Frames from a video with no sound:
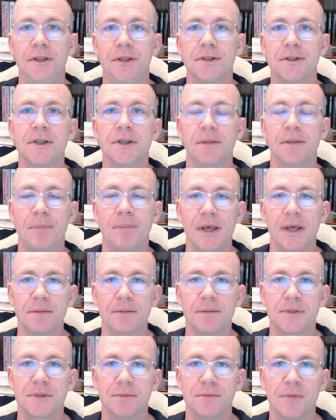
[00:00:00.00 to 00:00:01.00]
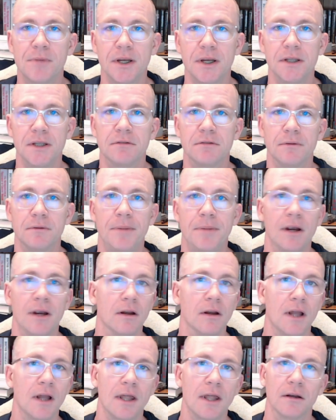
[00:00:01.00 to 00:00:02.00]
You just need to pay them some money to repair
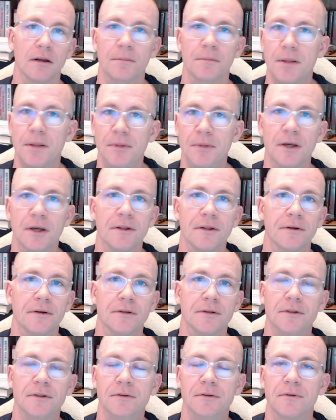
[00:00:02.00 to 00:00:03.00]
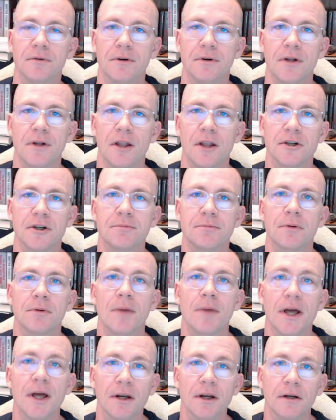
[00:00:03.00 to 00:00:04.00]
it. I don't know, maybe $100 to $200 per
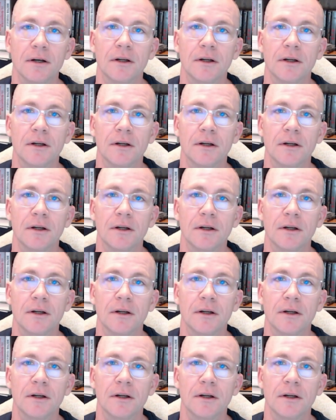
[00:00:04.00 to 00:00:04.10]
miner.